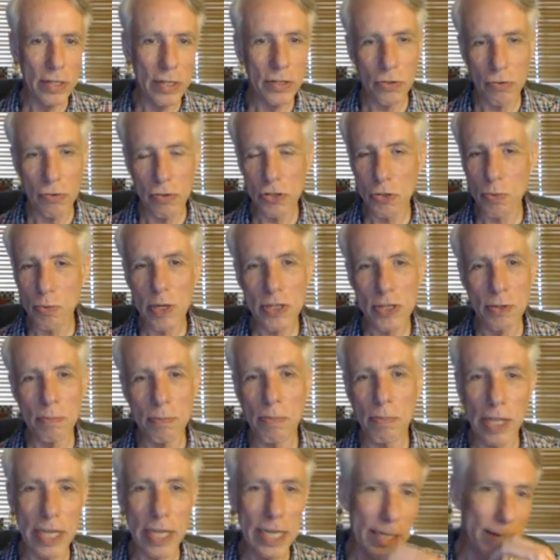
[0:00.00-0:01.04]
So this wasn't
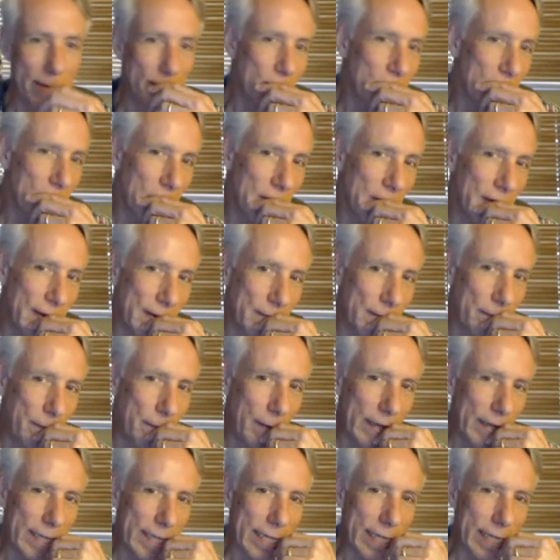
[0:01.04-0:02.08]
played,
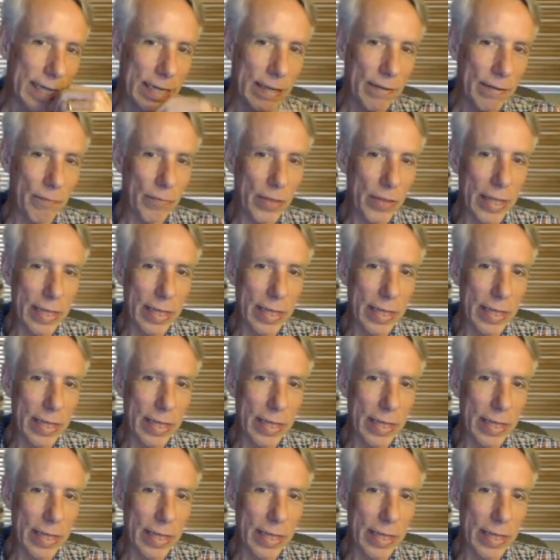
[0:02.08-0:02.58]
but uh,